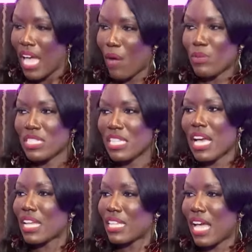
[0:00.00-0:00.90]
I would sneak
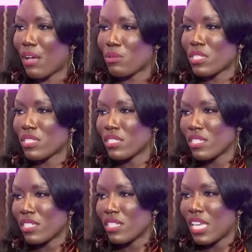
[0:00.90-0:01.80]
out of the house
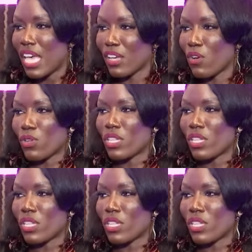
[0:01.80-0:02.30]
and go